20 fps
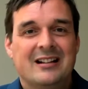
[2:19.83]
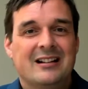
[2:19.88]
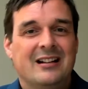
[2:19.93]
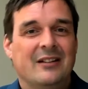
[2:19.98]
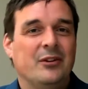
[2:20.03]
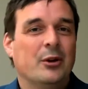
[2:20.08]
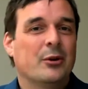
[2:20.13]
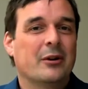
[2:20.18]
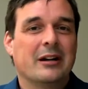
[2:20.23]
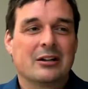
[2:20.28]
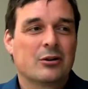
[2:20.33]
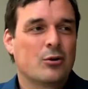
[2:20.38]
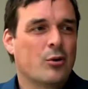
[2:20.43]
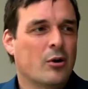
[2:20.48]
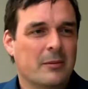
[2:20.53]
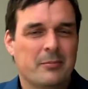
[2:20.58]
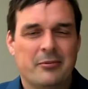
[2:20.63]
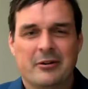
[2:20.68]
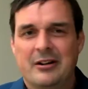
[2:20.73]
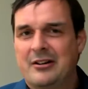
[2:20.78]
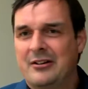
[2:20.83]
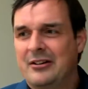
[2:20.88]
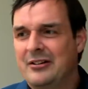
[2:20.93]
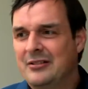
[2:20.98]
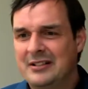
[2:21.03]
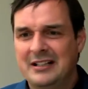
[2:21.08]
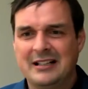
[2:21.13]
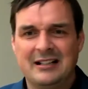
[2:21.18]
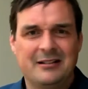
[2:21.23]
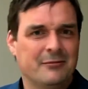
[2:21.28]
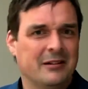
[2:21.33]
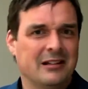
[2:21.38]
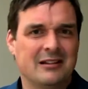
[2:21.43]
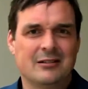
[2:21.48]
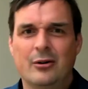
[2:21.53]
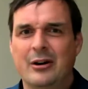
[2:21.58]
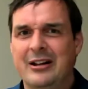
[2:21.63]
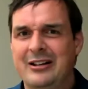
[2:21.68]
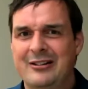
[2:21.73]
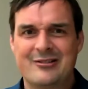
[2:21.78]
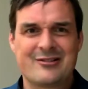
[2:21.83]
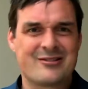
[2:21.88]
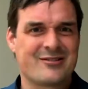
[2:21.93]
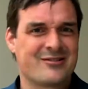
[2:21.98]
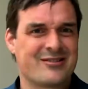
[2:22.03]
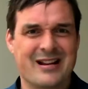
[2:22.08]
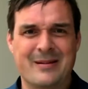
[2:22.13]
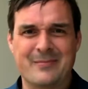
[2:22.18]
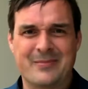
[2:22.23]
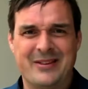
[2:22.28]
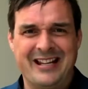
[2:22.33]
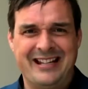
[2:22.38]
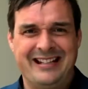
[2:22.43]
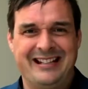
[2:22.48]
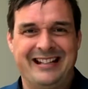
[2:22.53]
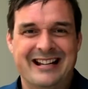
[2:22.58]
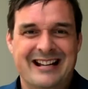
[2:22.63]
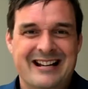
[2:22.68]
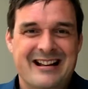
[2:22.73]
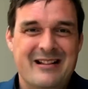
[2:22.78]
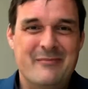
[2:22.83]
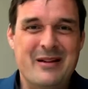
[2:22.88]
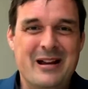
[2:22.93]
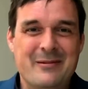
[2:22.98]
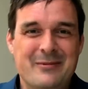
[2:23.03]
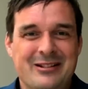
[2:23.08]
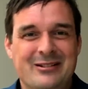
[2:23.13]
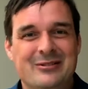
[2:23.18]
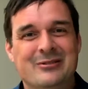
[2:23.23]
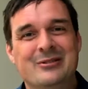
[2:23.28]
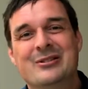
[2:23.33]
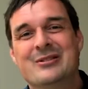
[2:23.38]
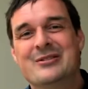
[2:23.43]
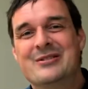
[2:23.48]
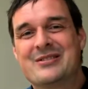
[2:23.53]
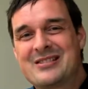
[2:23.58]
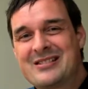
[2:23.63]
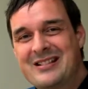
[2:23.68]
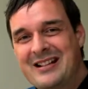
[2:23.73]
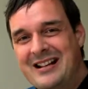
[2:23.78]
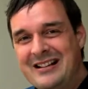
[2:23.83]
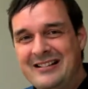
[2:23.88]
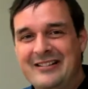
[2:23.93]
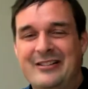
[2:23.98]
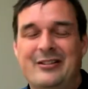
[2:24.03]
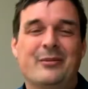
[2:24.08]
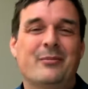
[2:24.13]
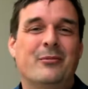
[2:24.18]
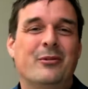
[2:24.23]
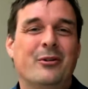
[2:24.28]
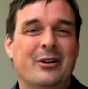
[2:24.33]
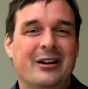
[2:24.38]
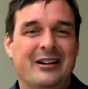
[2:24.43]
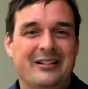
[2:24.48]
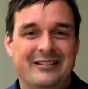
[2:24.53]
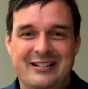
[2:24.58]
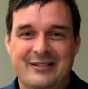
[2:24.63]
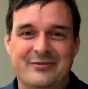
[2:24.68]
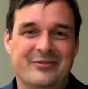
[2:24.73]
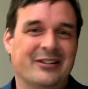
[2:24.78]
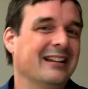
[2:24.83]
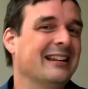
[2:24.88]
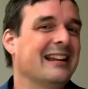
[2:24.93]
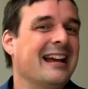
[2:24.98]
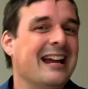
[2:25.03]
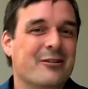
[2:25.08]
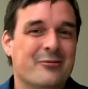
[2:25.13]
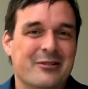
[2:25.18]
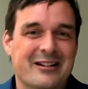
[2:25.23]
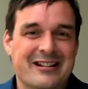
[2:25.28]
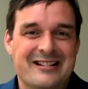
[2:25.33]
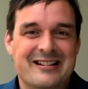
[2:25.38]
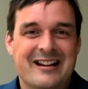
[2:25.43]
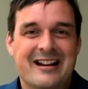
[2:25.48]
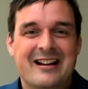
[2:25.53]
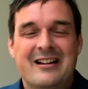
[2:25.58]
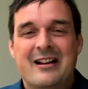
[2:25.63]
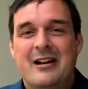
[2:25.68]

If you're in corporate or you're dealing with lawyers or something, maybe you use a little more different language.